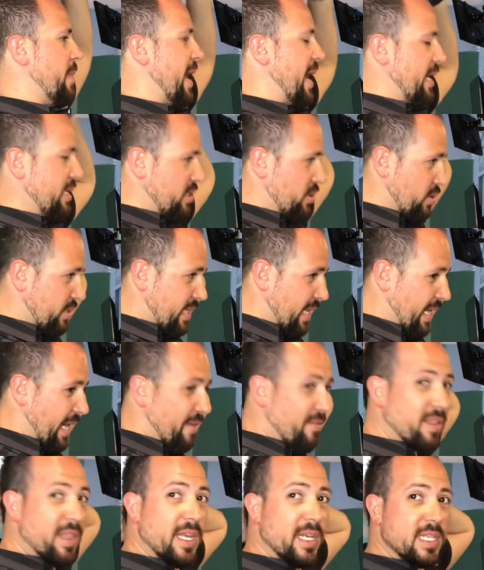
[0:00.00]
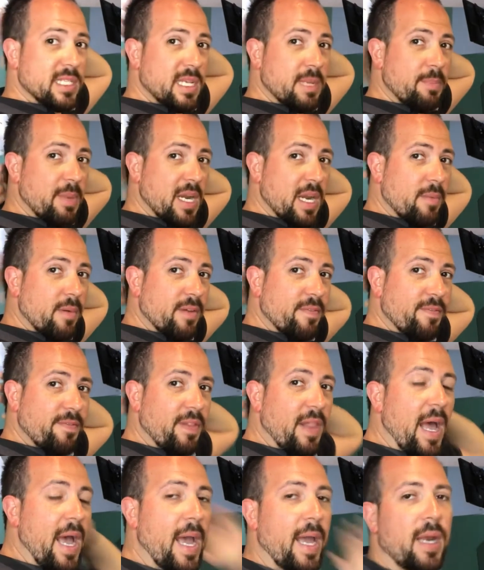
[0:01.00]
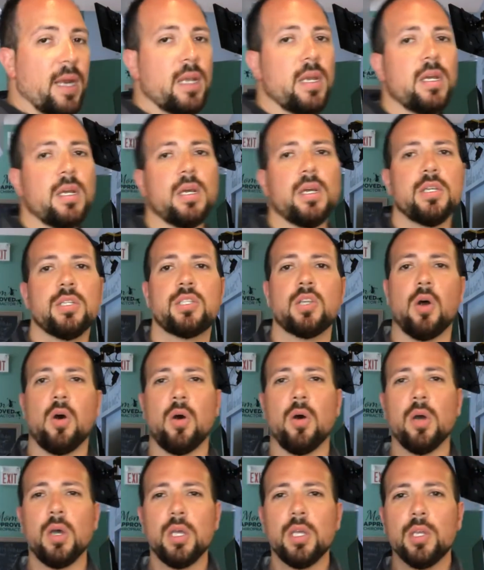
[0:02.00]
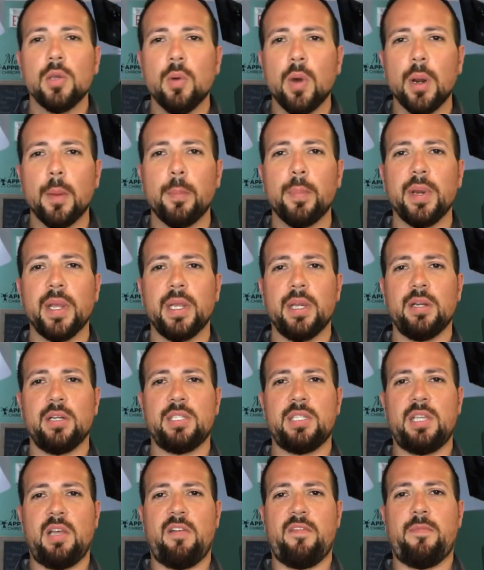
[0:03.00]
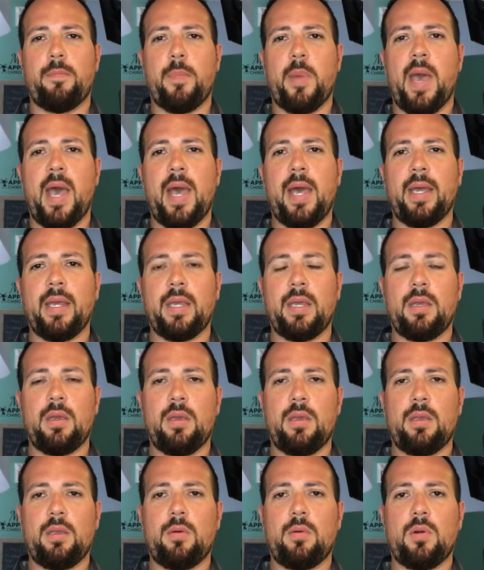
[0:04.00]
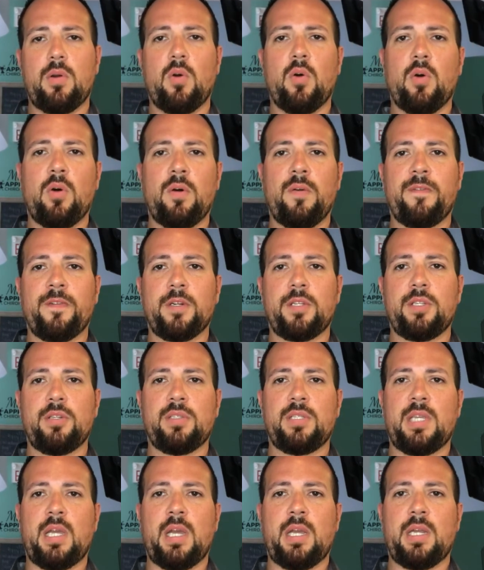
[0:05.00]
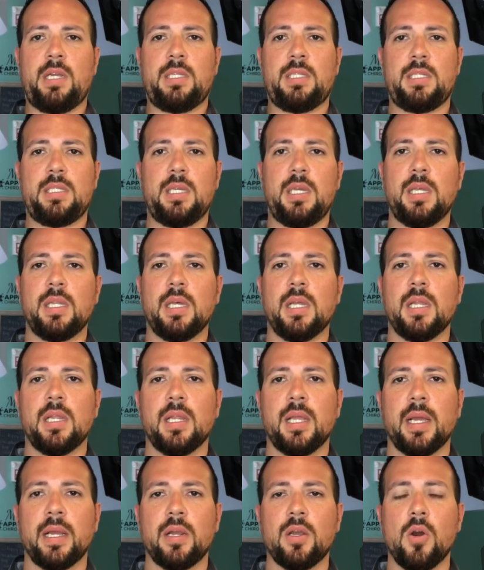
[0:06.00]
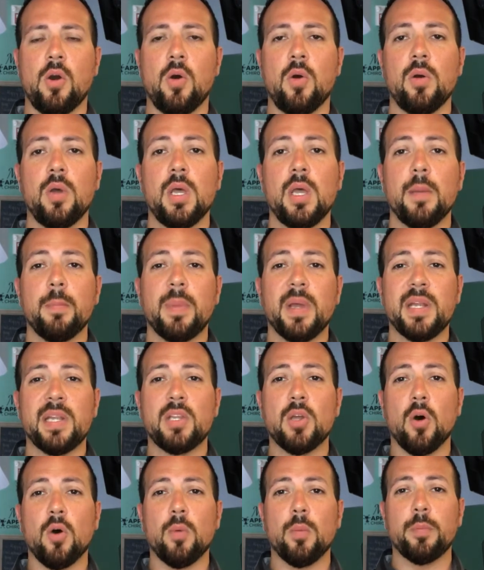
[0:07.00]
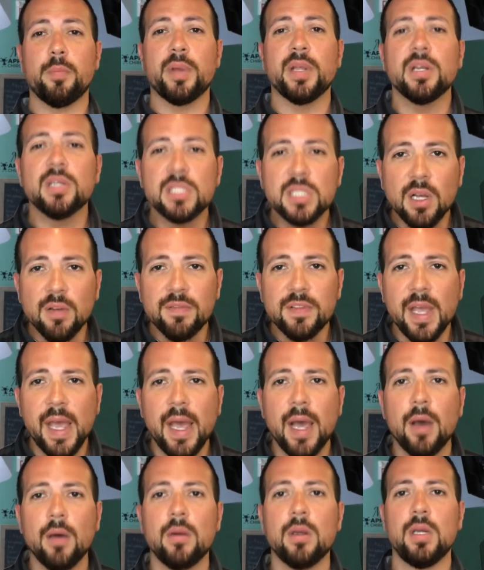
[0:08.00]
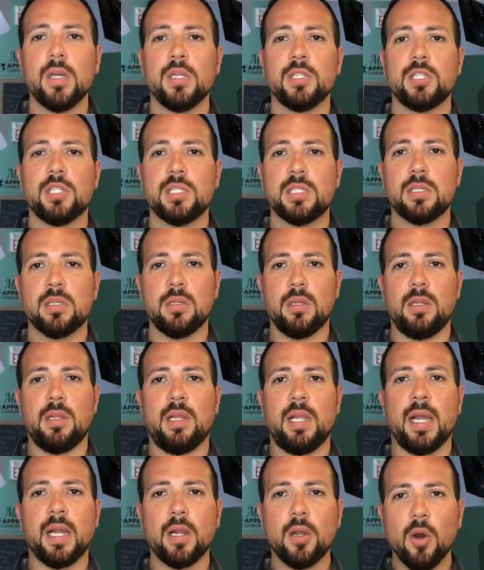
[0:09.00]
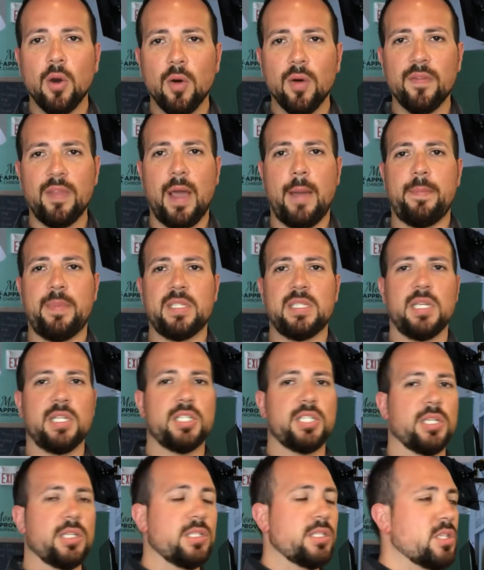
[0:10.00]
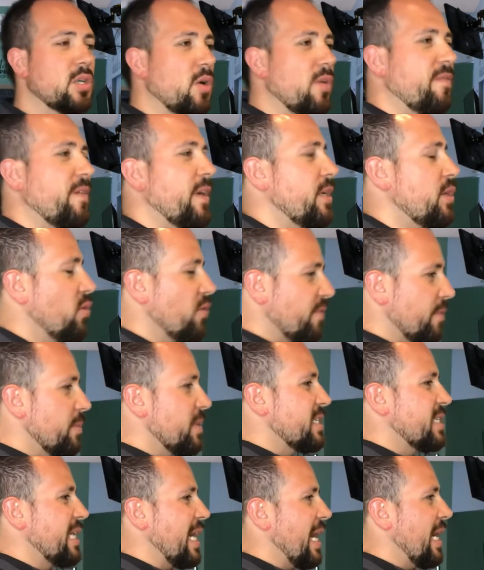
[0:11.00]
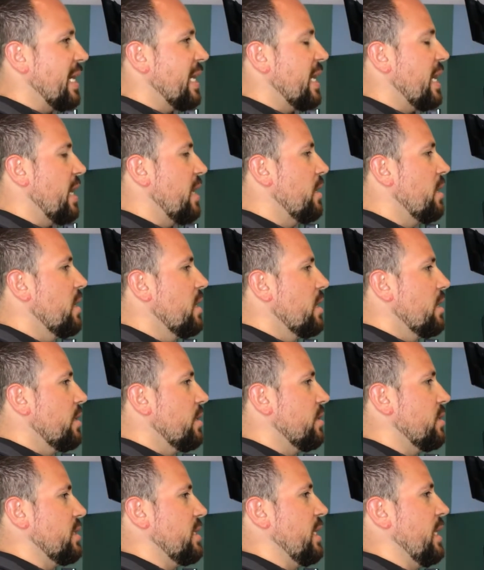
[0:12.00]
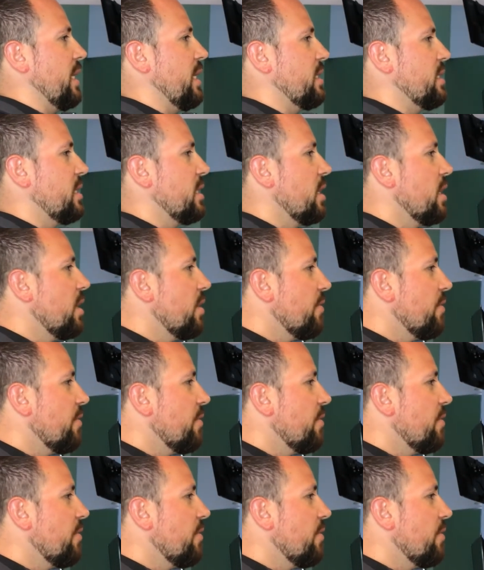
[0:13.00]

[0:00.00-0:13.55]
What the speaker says: back, so it's like everything is becoming flat. So you want to bring yourself back, you want to hold for 2 seconds and then let go, but don't bring yourself down, just let go of that position. So if I do it from the side again, you'll see it's